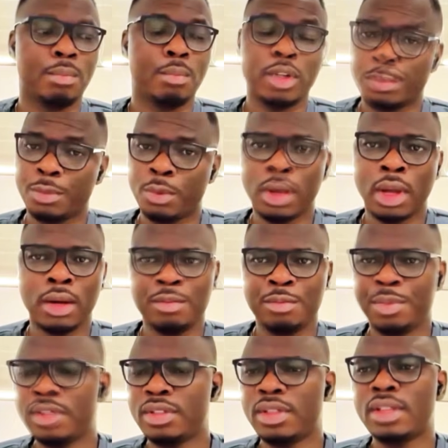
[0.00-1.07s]
multiple kind
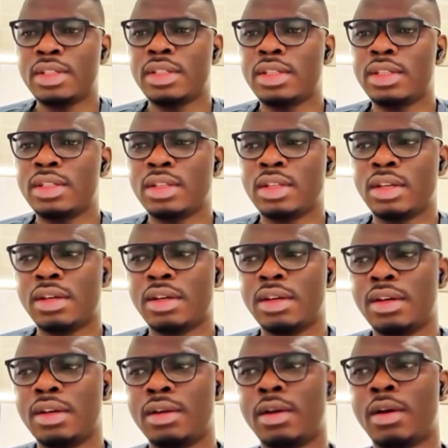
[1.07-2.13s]
of businesses.
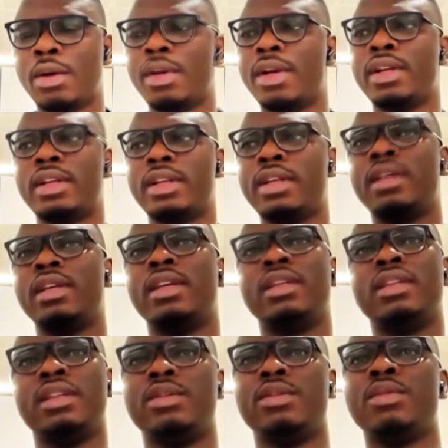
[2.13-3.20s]
Currently
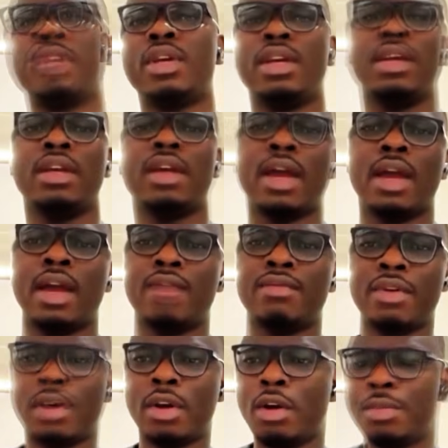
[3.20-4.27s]
in the UK, I
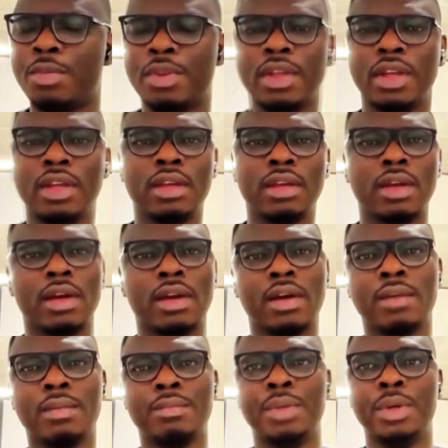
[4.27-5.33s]
have a company
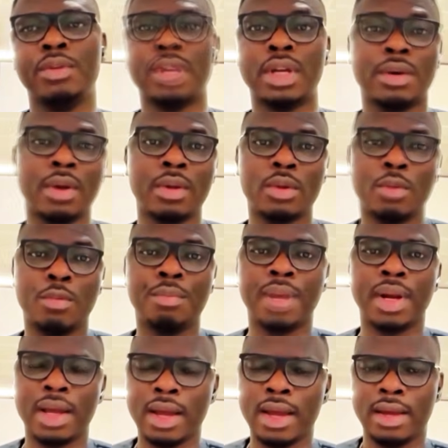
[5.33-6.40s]
built around
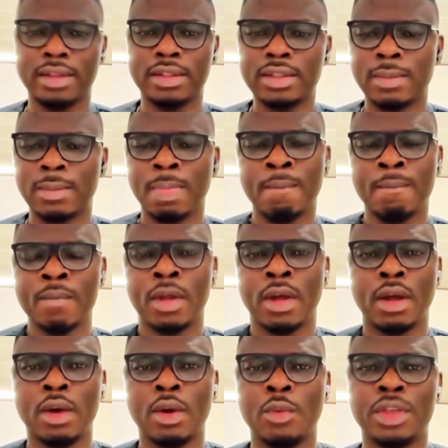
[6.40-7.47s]
compliance,
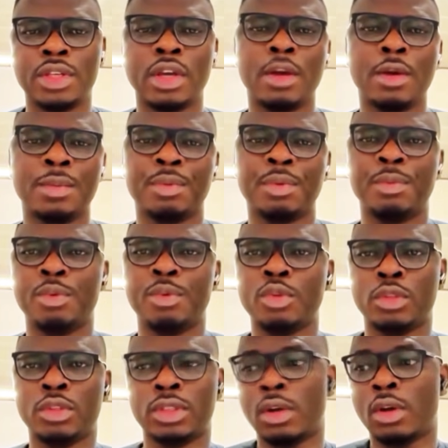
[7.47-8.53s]
which helps people
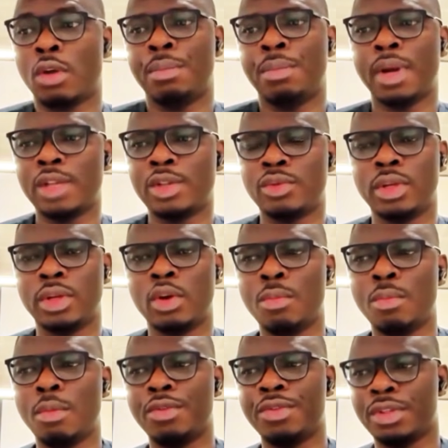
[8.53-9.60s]
to stay compliant with the
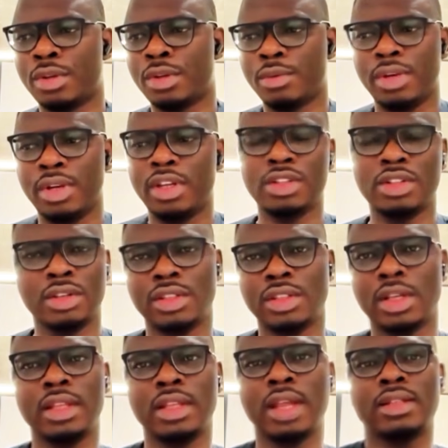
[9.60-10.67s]
Home Office regulations.
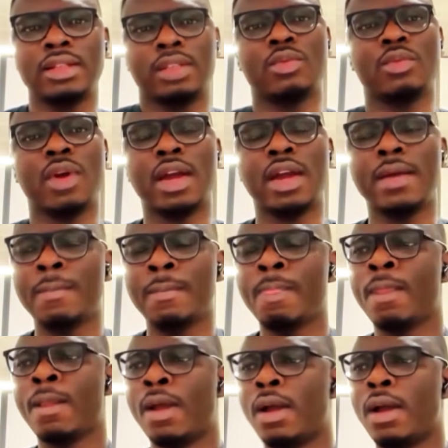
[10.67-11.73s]
And that is why
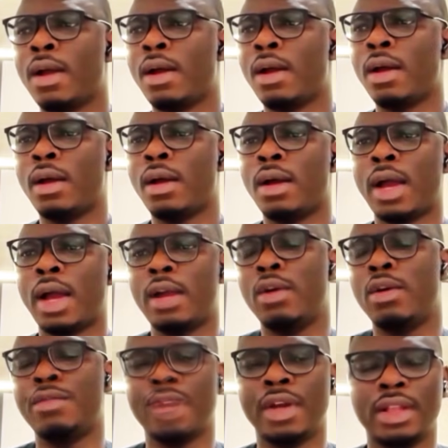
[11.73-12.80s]
I
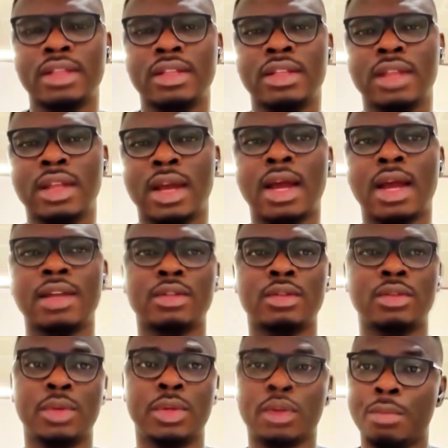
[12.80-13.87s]
love anything that has
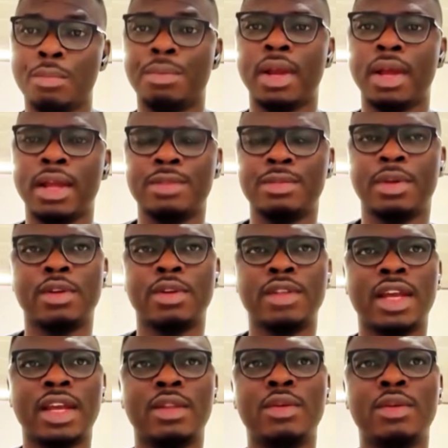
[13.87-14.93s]
to do with compliance, because
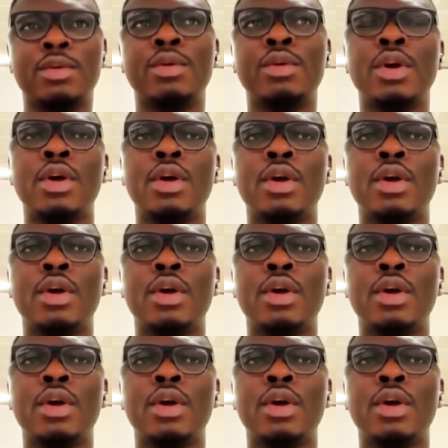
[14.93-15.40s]
I know